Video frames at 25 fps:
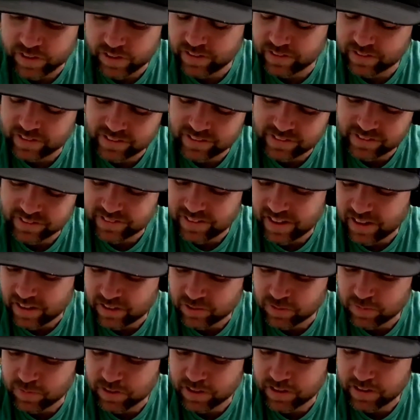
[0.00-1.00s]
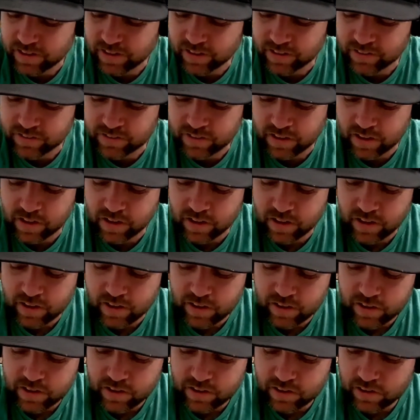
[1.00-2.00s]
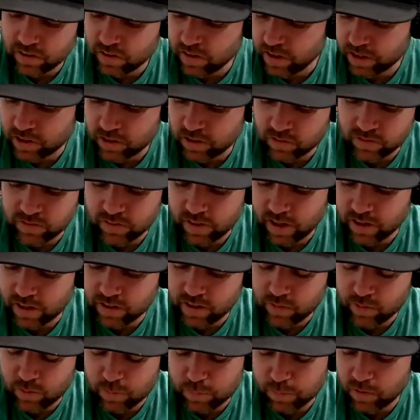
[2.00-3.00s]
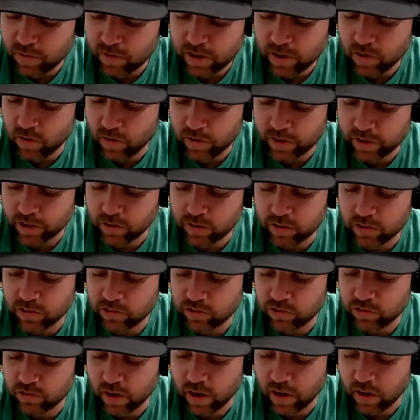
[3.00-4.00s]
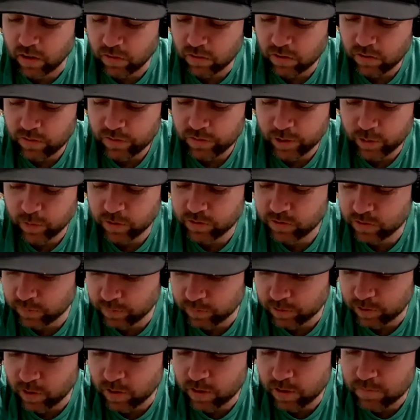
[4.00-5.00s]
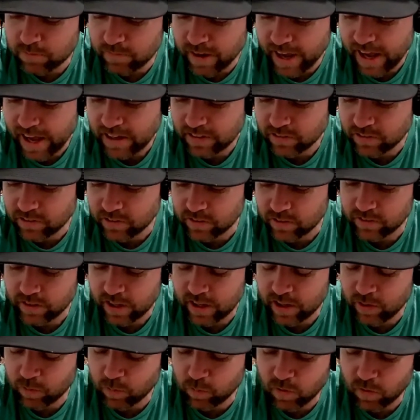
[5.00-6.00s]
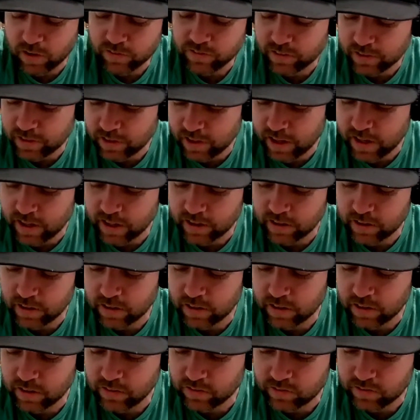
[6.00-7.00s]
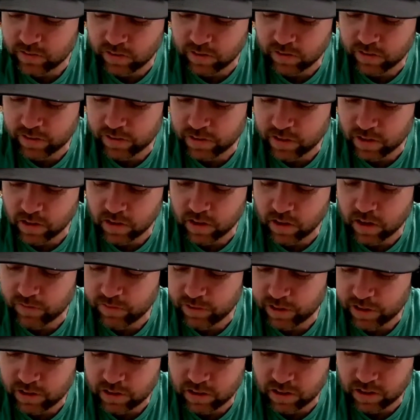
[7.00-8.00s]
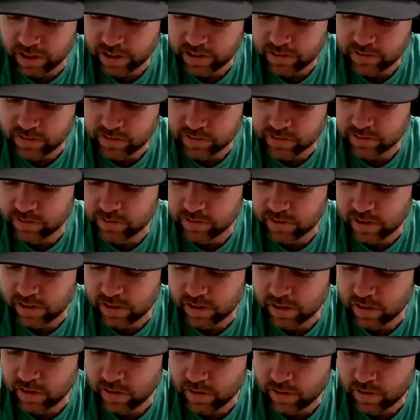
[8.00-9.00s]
it it sucks because, like you said, they were putting on a good show. There was some good matches, and it wasn't getting necessarily the love that you'd like to see